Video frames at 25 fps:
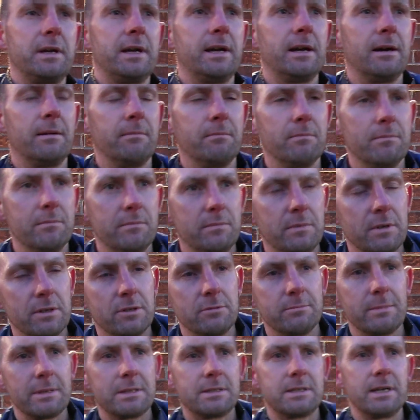and
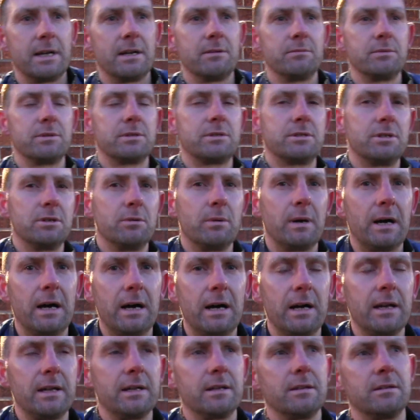number 10 was too
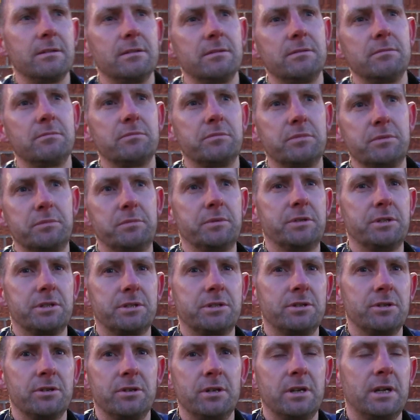high, and we
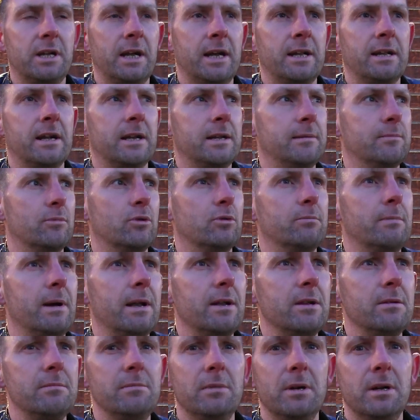just couldn't gain any
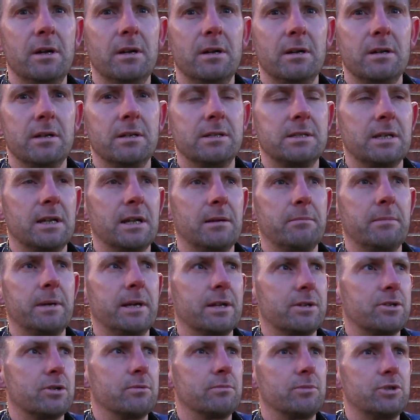momentum until I
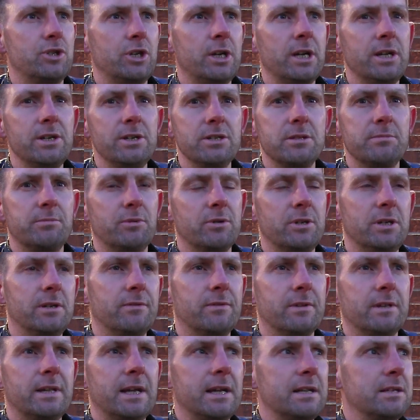made some changes, but
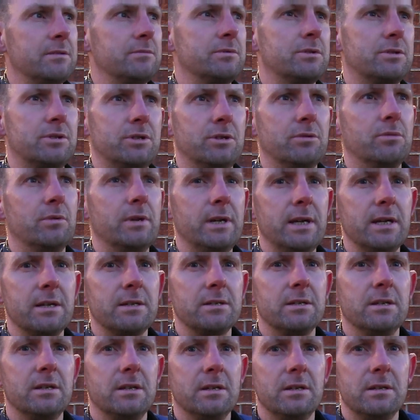even then it was too
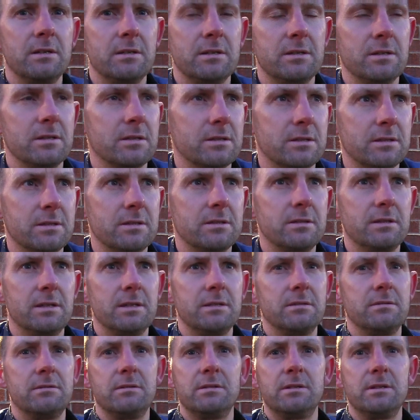late. Just
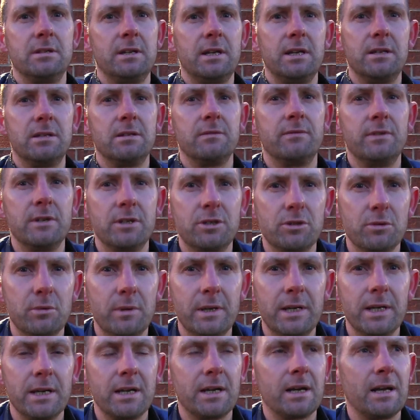
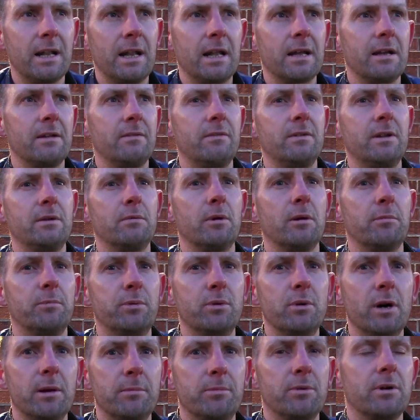individually and collectively were
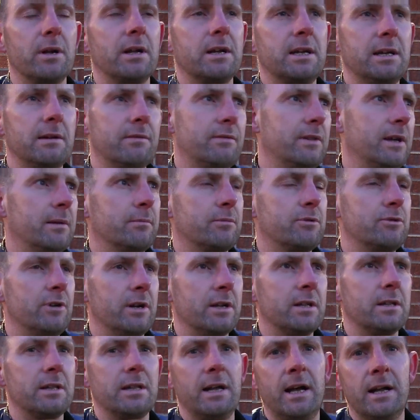poor, but I give them
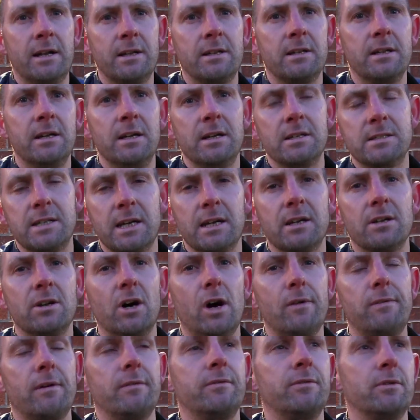credit. They had a second
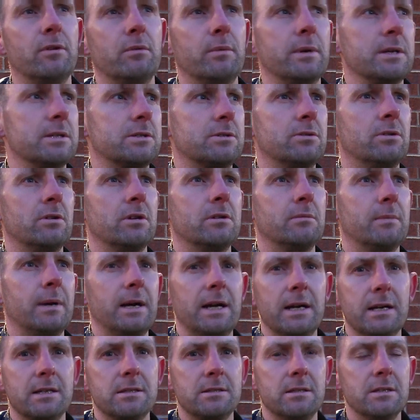half, I thought West Auckland
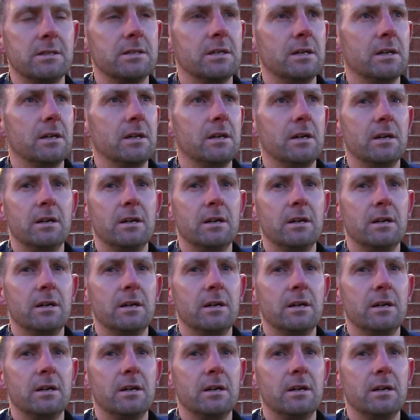were excellent. I